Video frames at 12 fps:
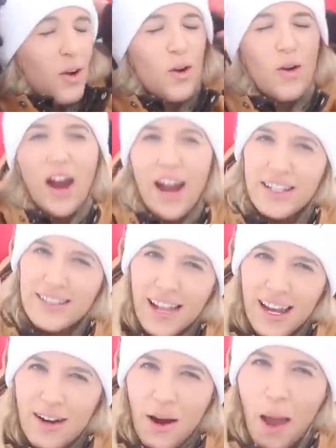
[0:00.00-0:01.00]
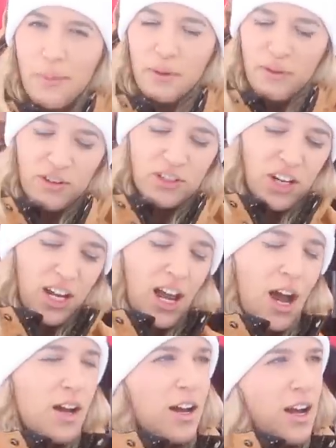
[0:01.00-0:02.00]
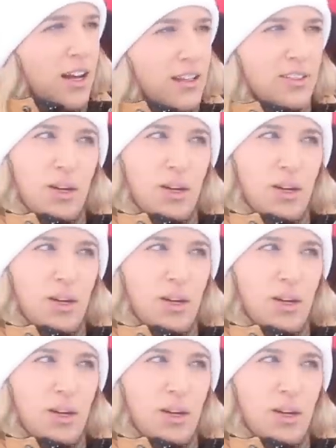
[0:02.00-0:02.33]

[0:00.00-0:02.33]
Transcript: great day crappie fishing out on